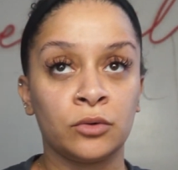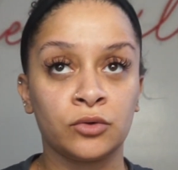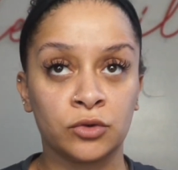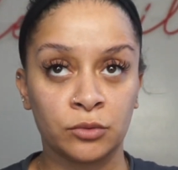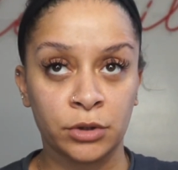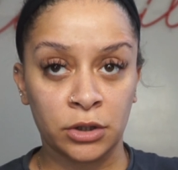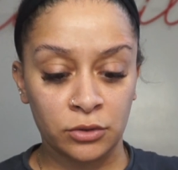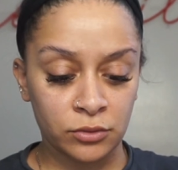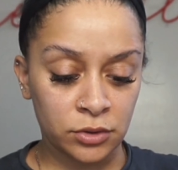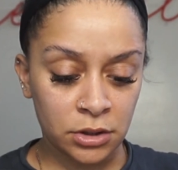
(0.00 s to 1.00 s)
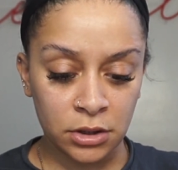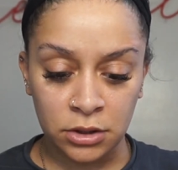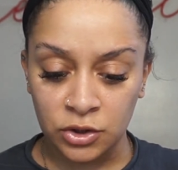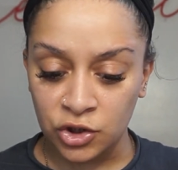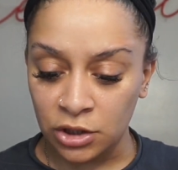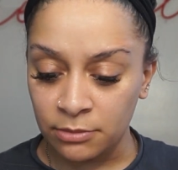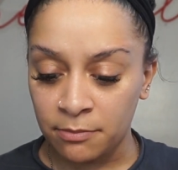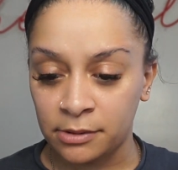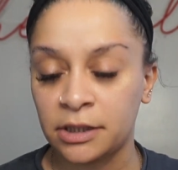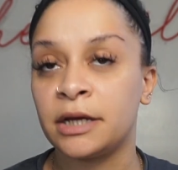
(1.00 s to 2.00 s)
So we're going to use this Derma
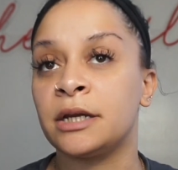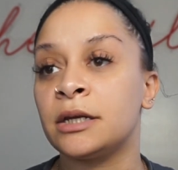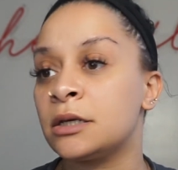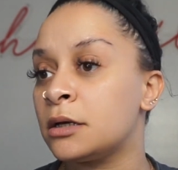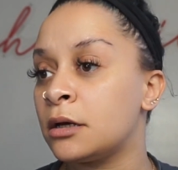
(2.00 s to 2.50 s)
blend.